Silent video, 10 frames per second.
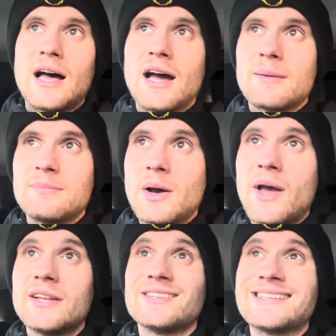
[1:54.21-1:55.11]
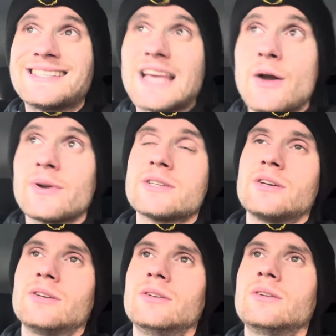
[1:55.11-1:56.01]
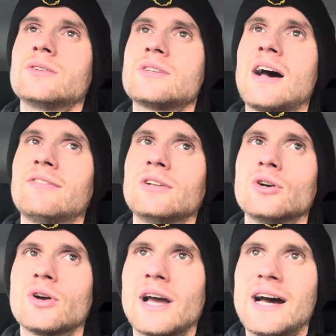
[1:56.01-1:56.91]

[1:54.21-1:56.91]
I am now heading to Terrington to have a look